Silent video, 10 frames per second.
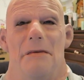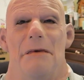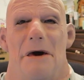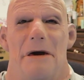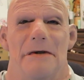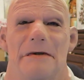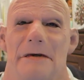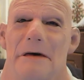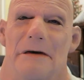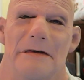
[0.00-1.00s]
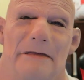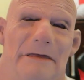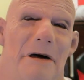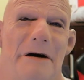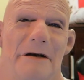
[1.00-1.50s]
Words do not
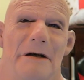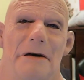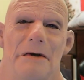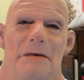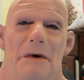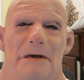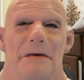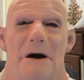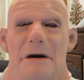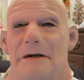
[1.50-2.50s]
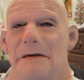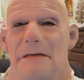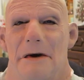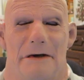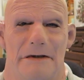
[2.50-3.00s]
define what you are as a
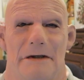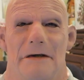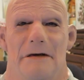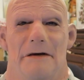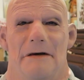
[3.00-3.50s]
person.